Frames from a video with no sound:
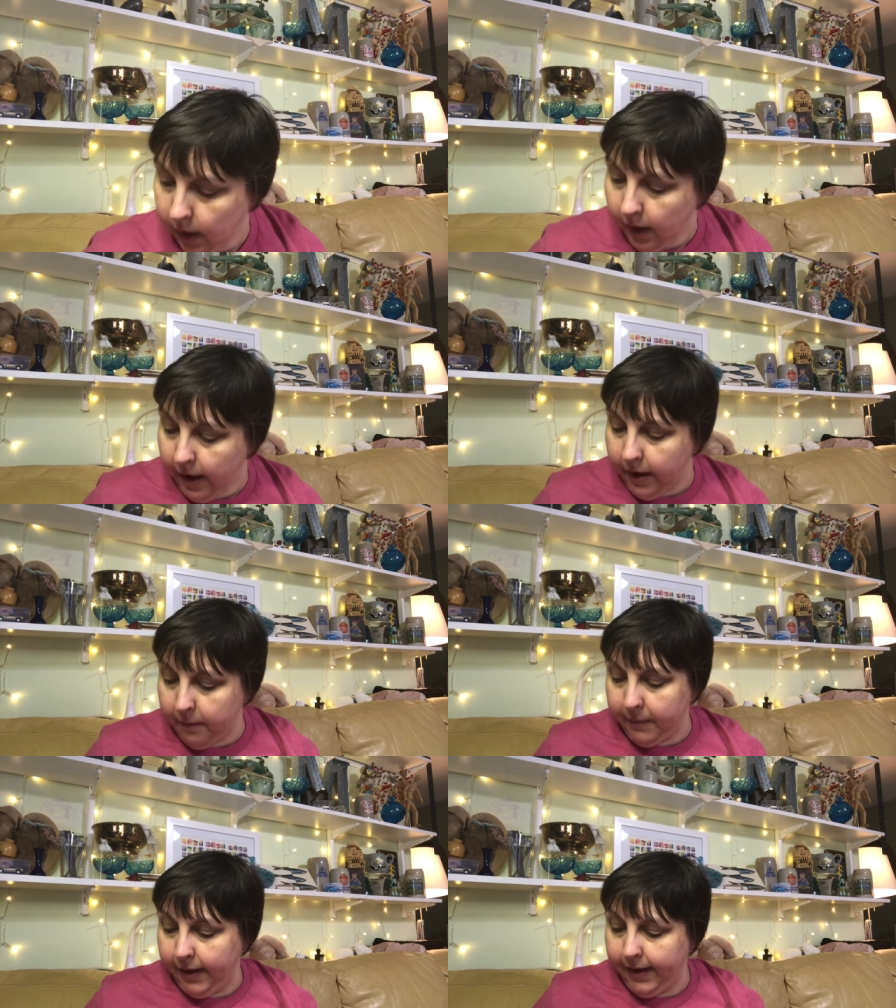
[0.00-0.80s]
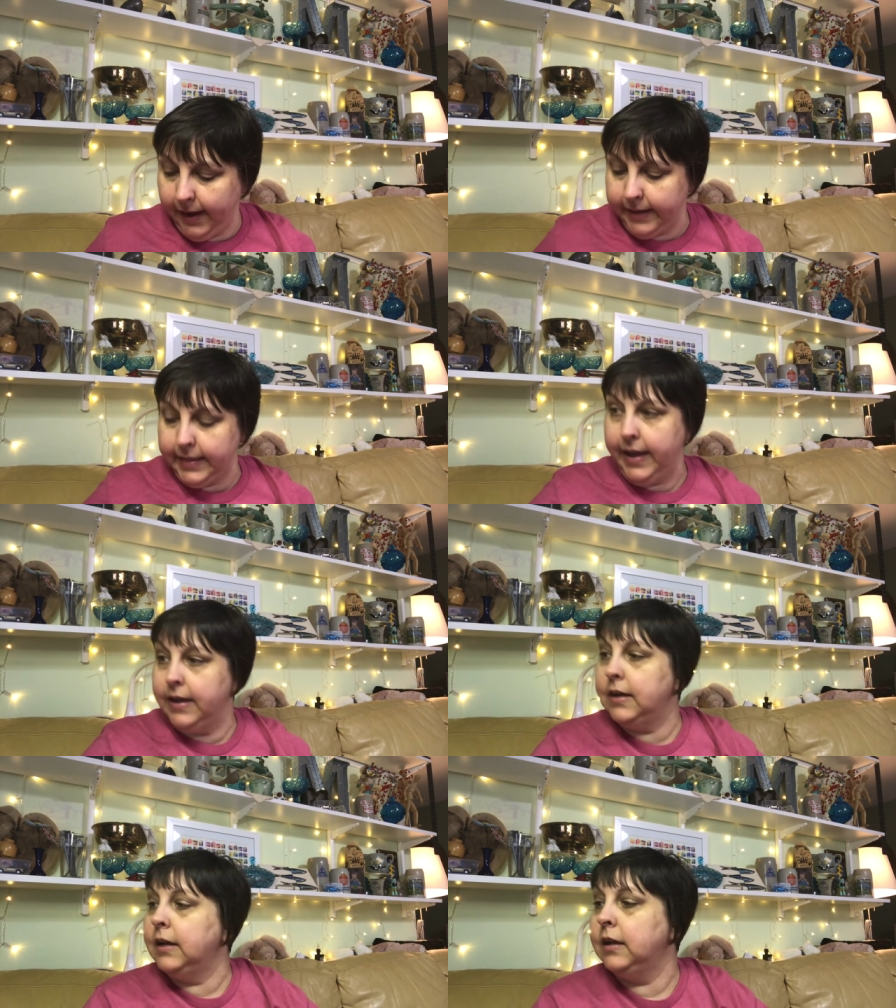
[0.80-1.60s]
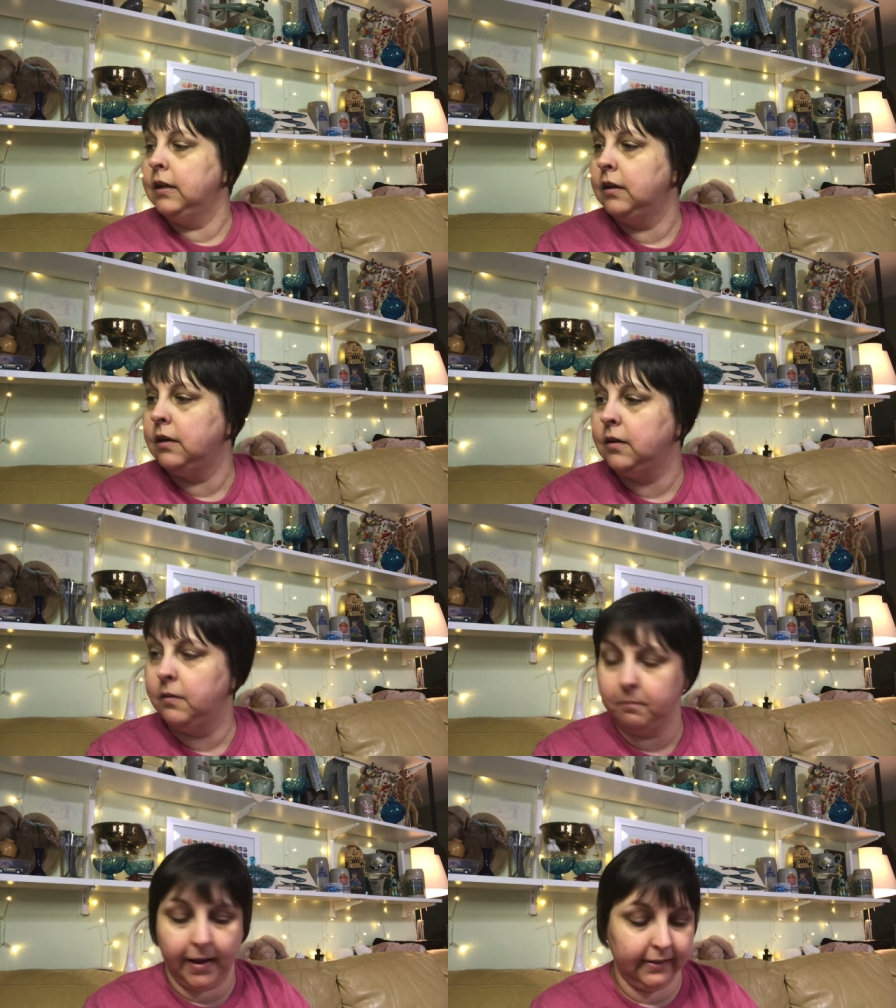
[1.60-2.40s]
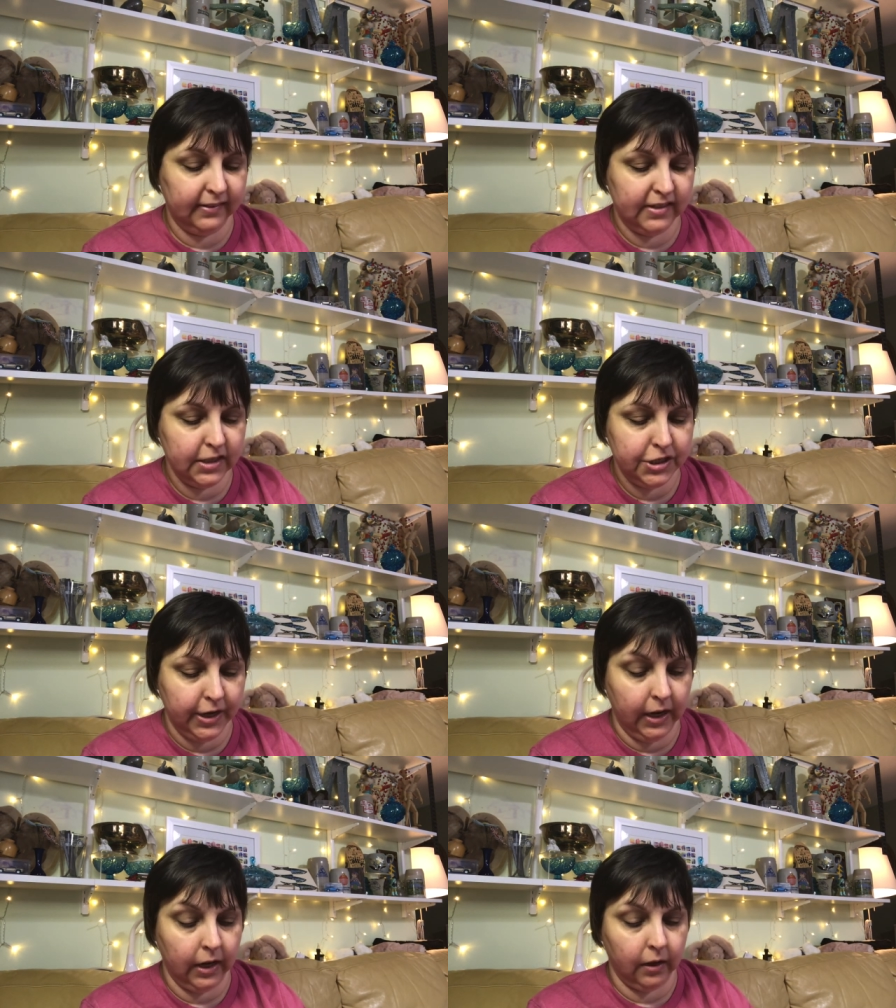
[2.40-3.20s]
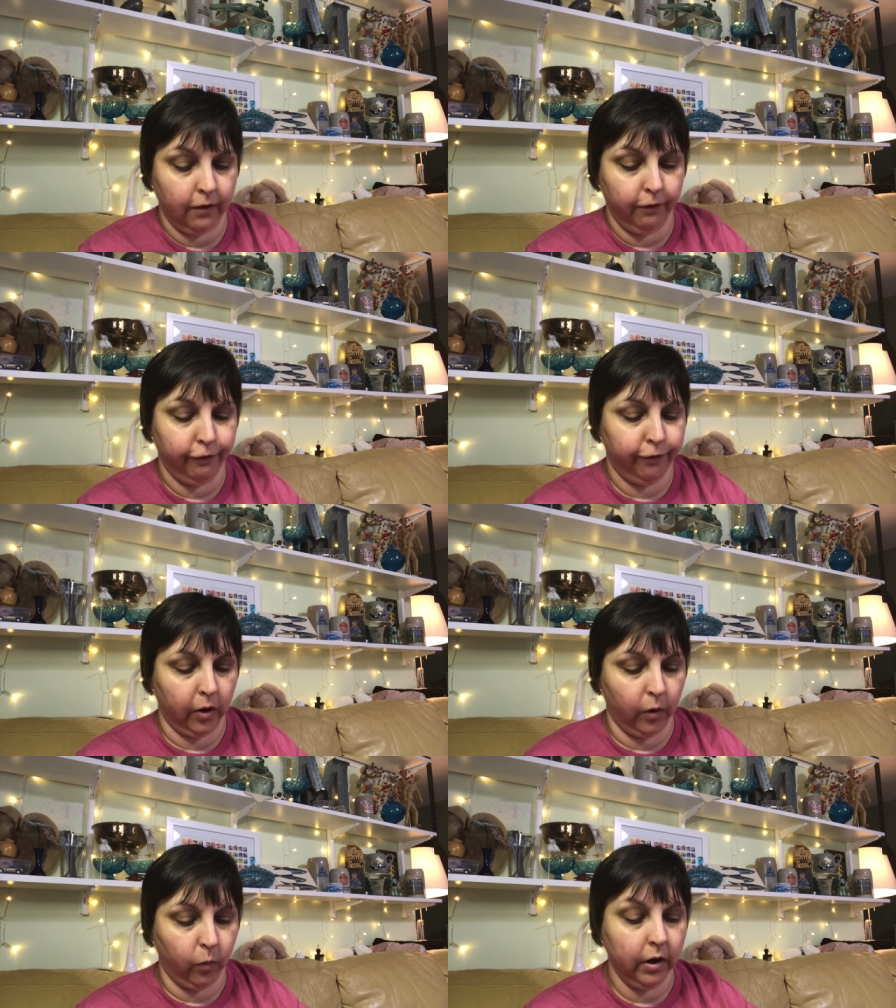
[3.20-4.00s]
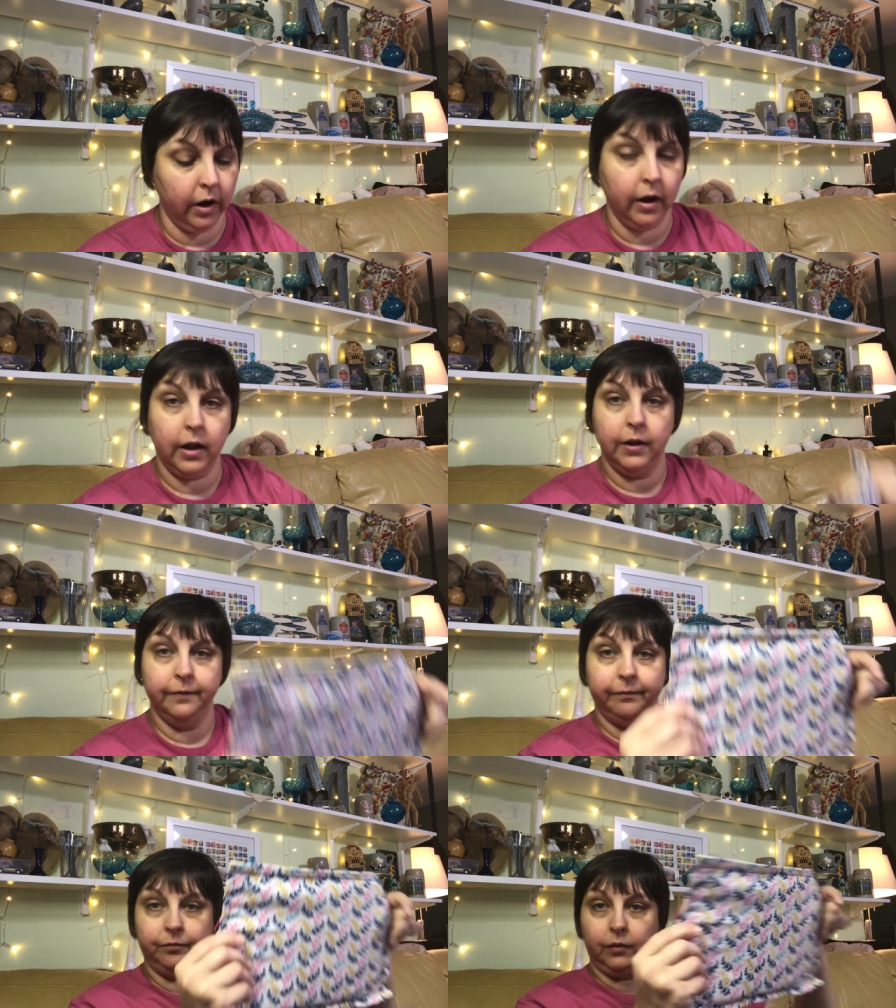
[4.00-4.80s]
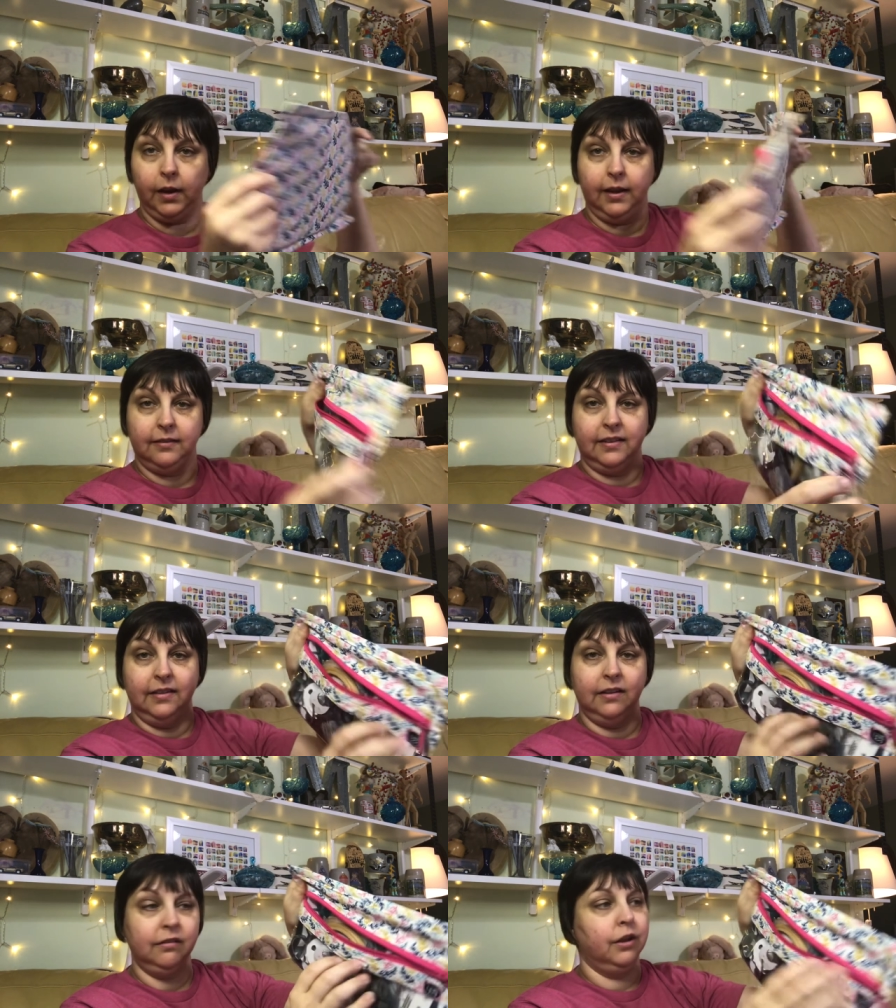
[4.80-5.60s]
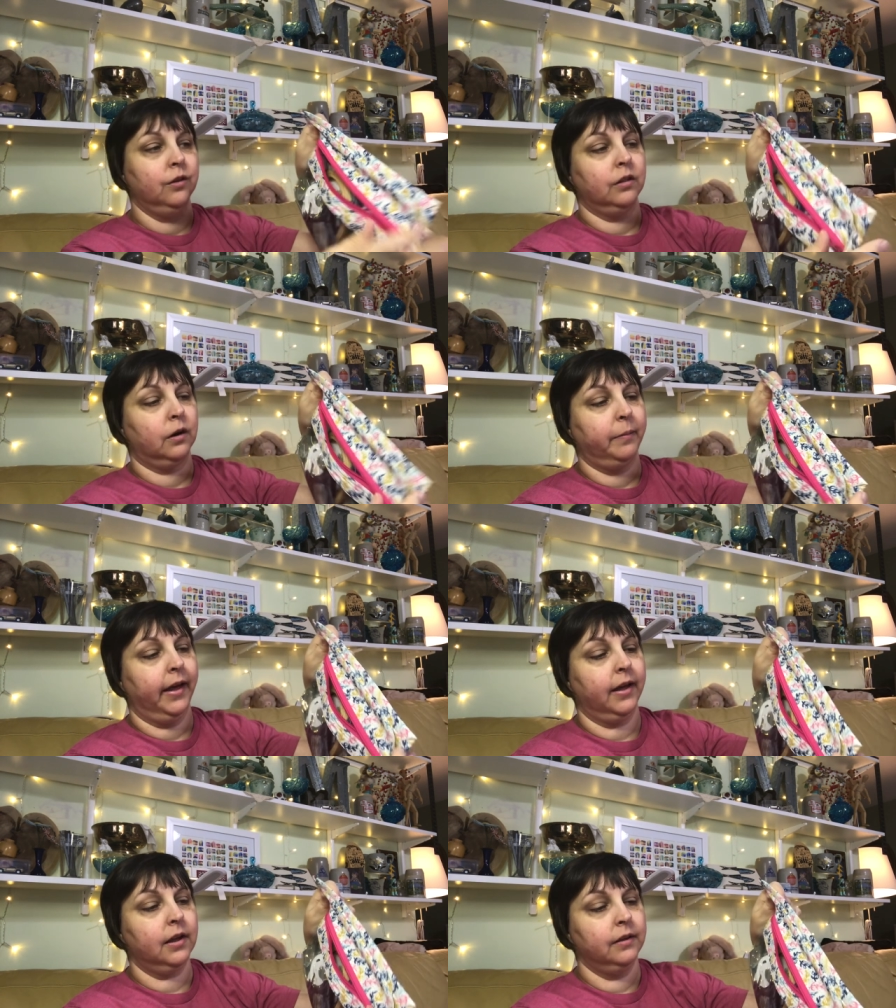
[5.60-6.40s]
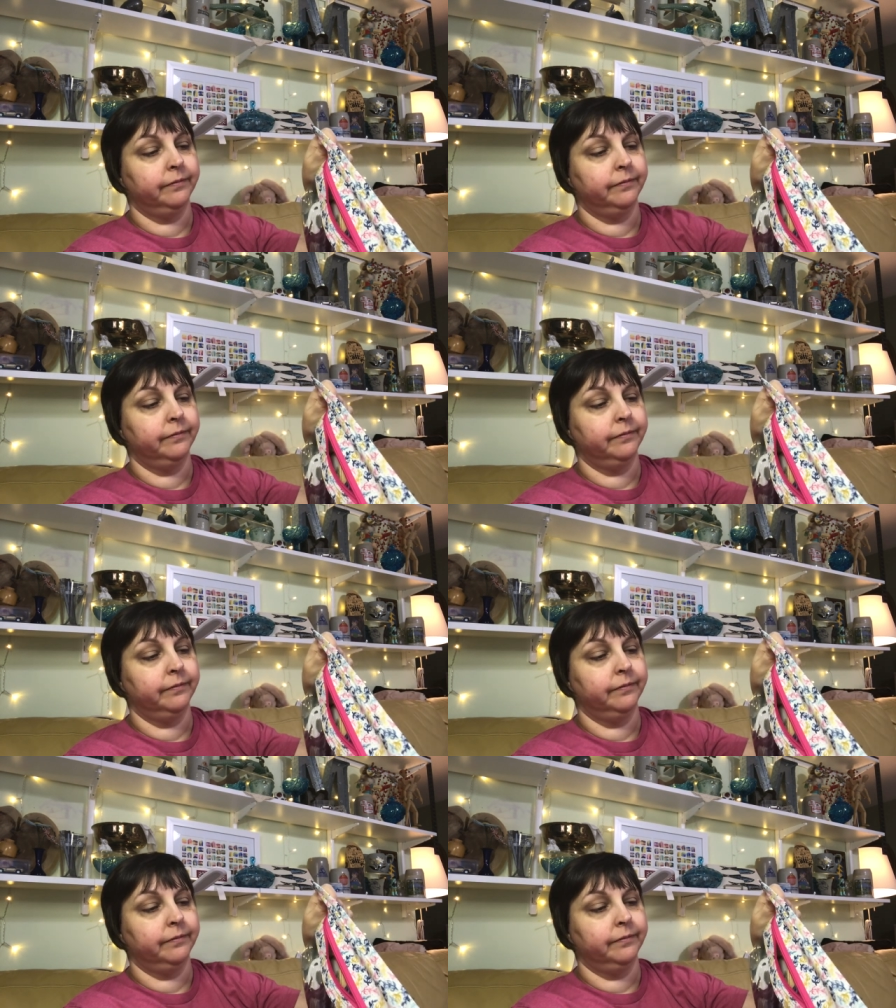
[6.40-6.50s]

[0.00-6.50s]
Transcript: Um, and then my stitching for work is in this cute little bag.